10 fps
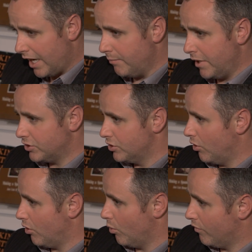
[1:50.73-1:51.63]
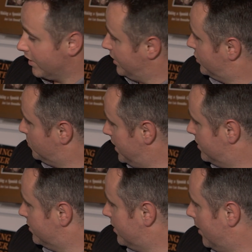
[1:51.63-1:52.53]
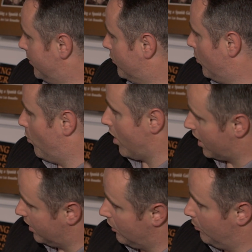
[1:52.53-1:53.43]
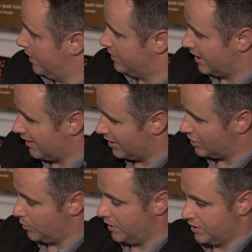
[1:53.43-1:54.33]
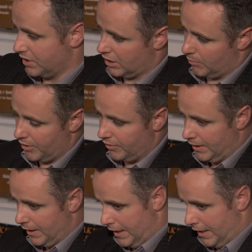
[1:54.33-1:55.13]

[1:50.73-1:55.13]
It, it's not overly sweet. Um, you have to work a little bit to get that sweetness to come out.